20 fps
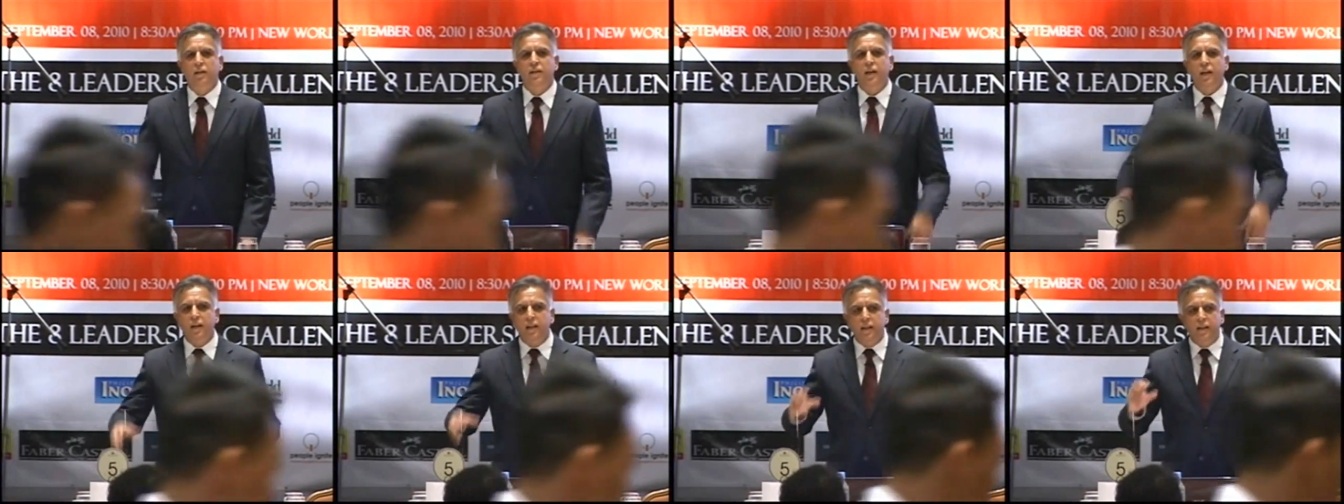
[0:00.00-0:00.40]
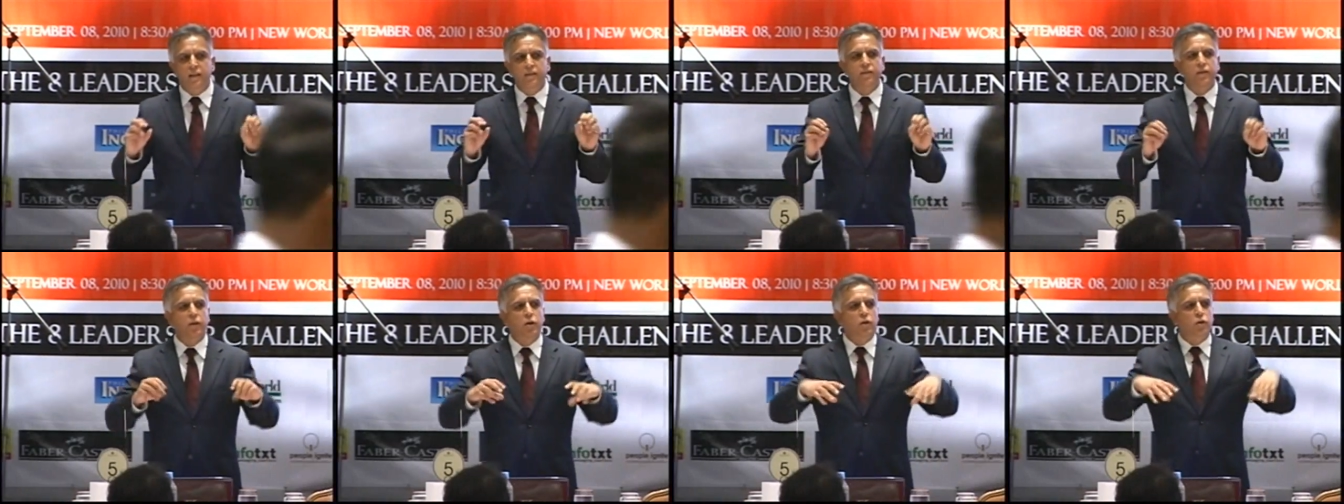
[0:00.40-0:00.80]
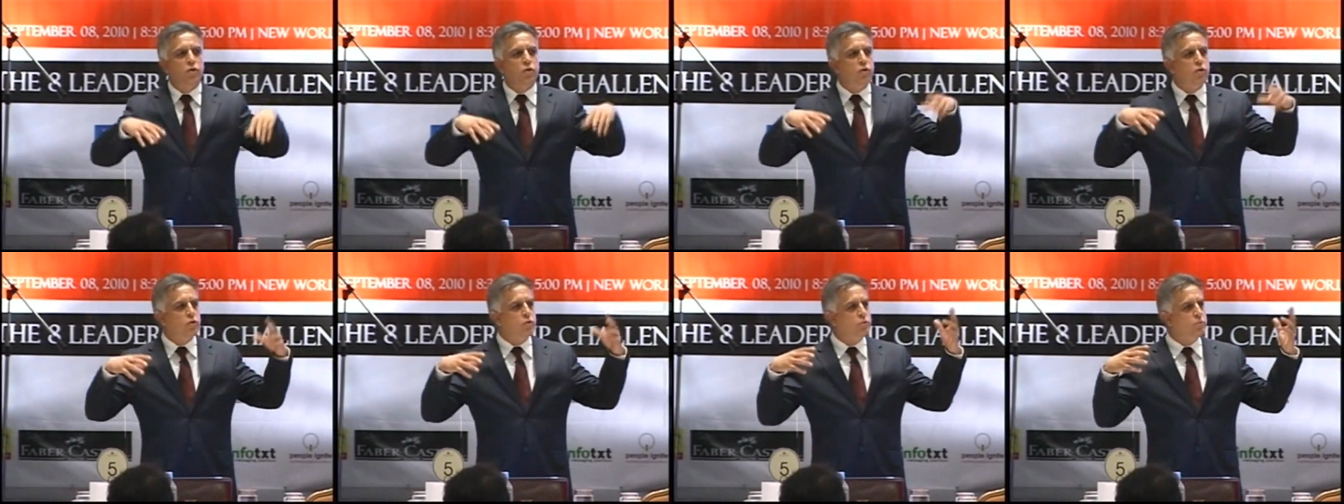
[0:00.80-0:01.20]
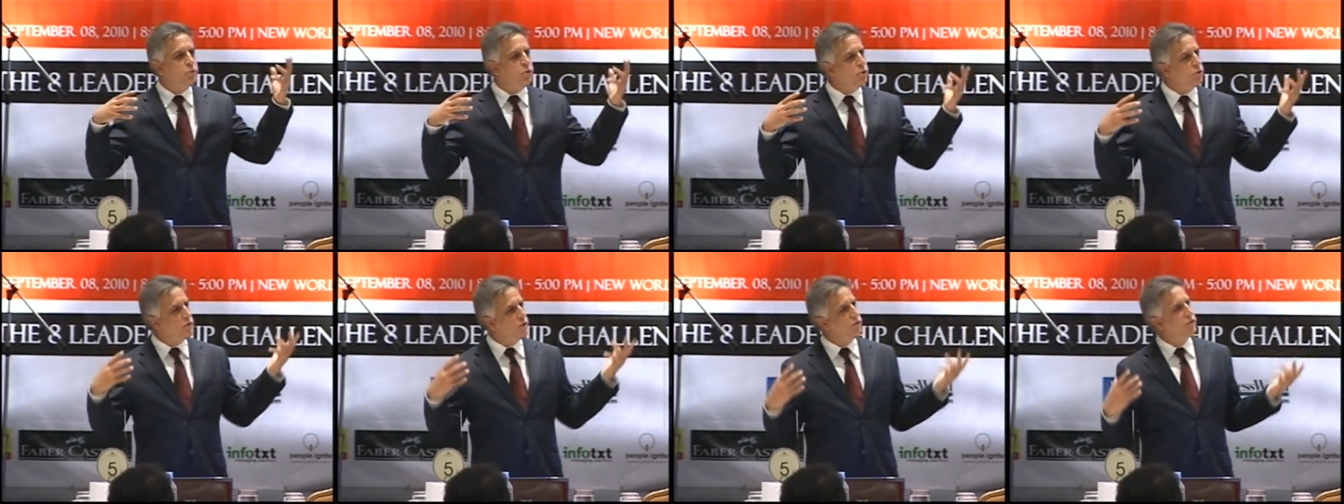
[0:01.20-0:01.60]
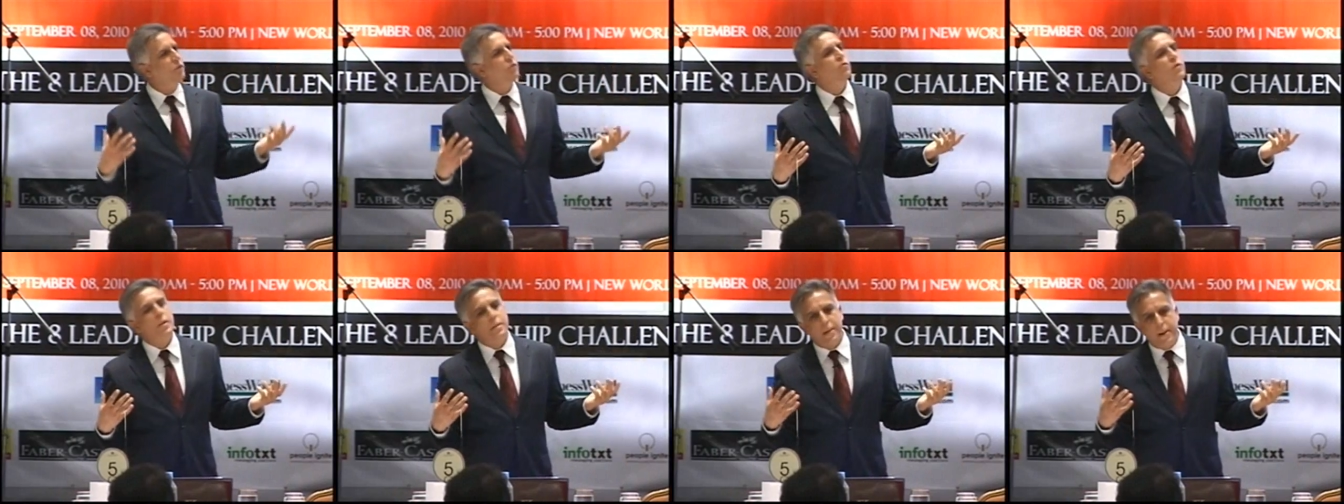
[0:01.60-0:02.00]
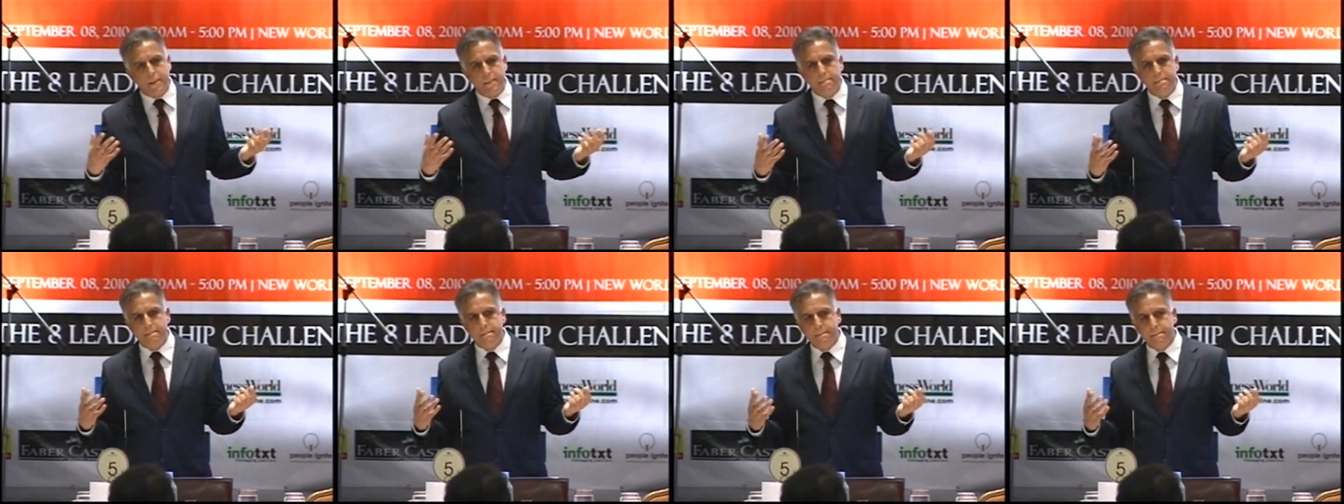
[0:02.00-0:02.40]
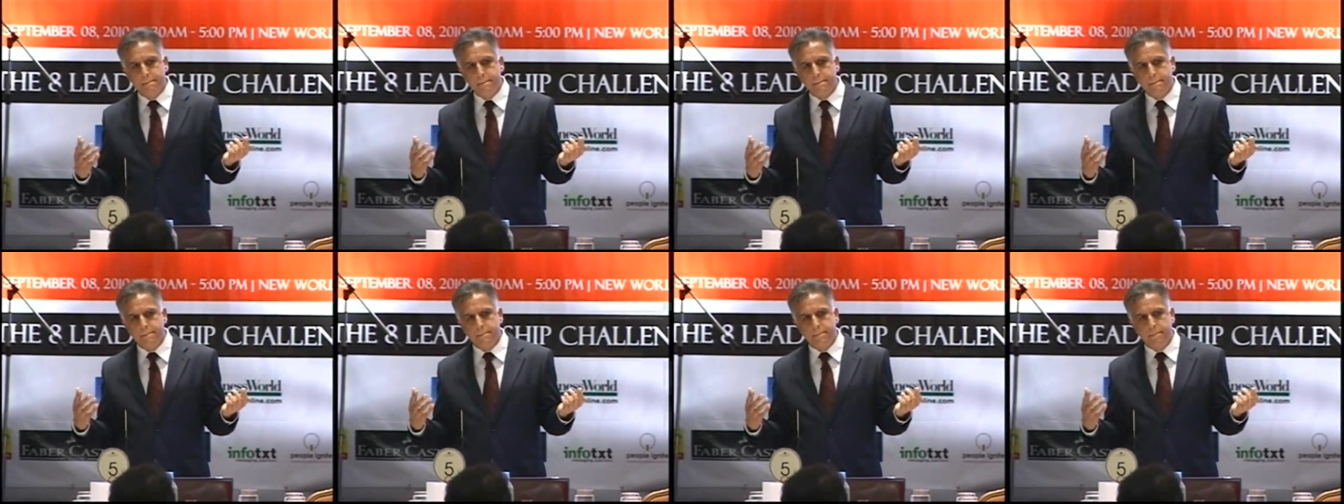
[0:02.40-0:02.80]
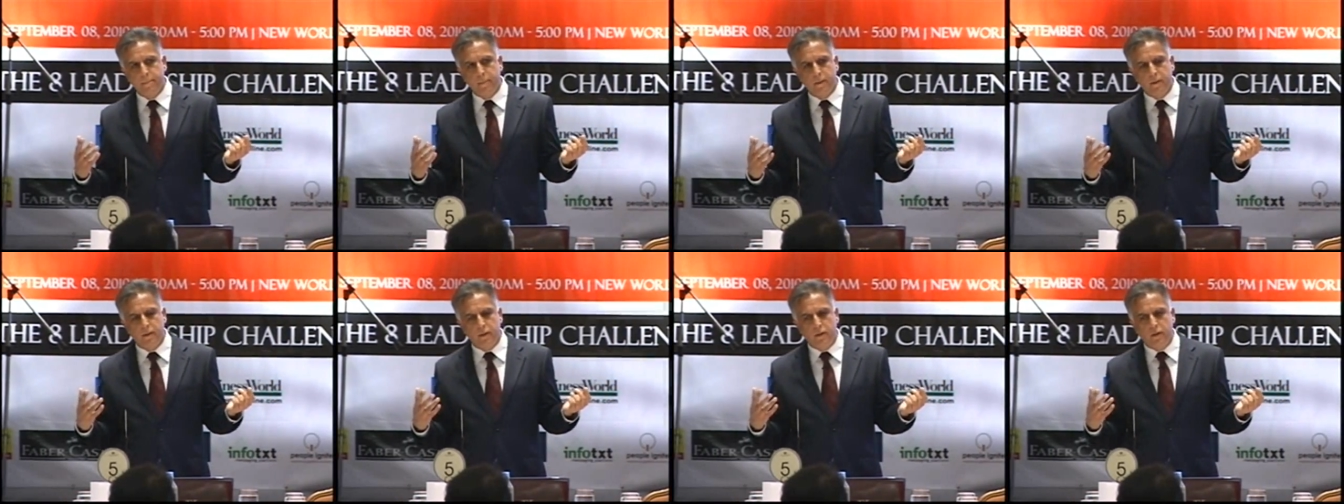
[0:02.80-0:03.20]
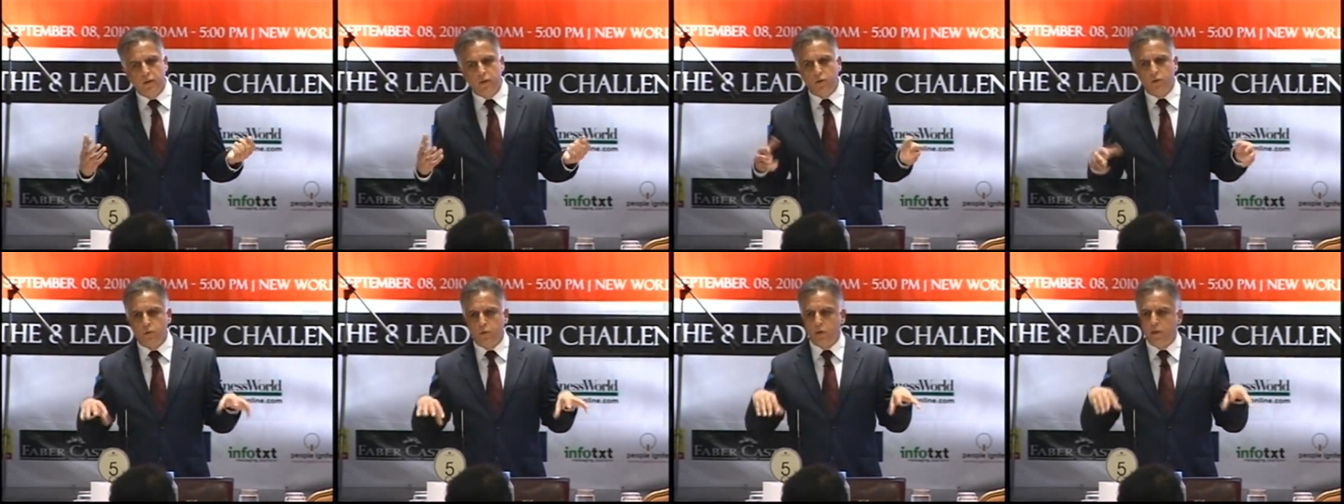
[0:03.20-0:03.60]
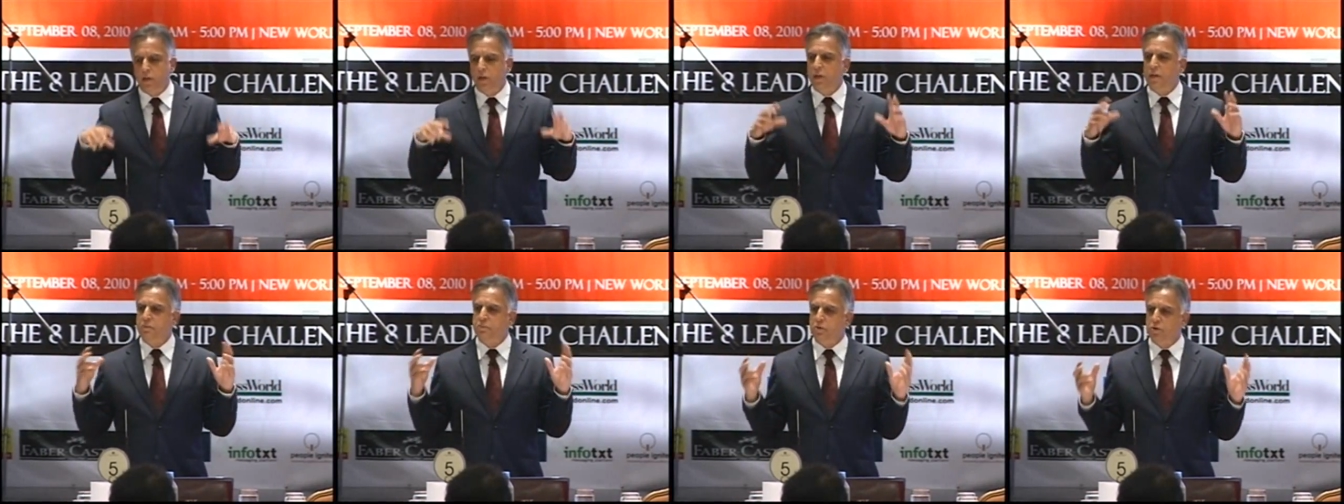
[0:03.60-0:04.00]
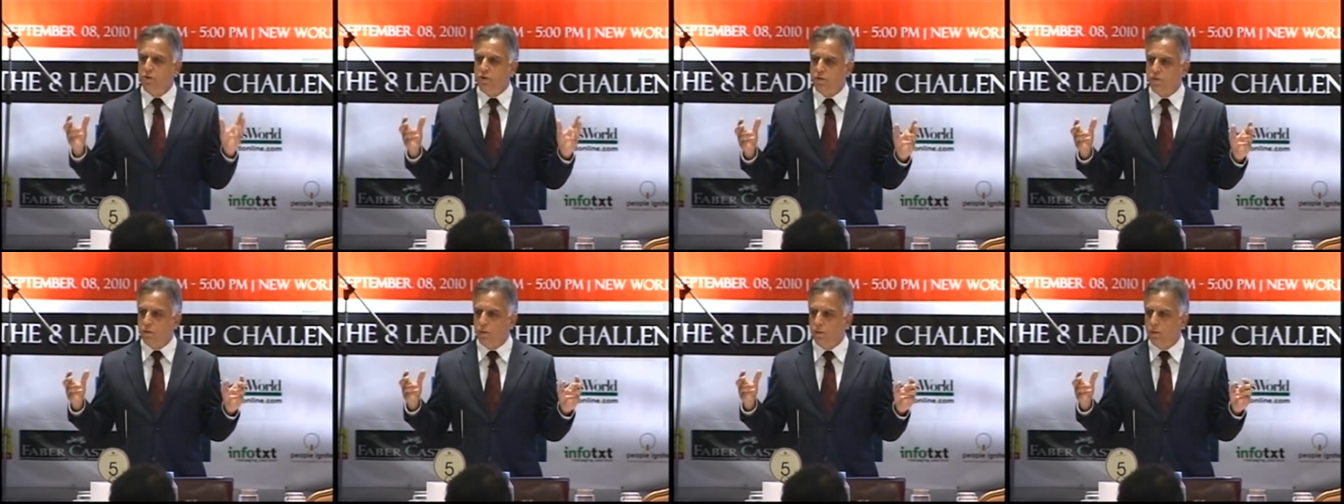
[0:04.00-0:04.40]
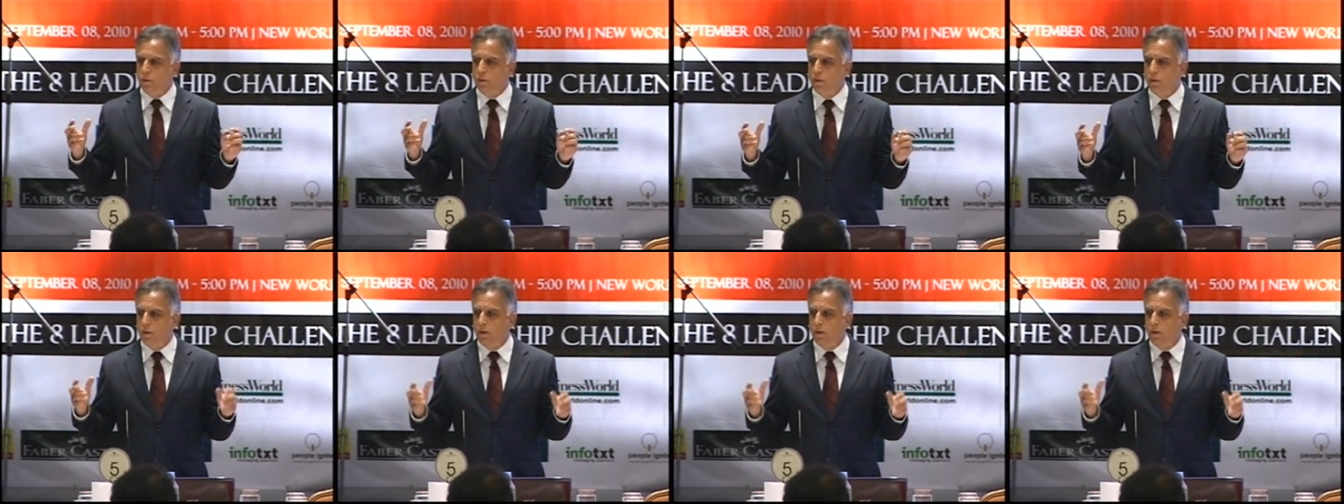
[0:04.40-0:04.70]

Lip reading: there lived 2 beautiful women. Really beautiful.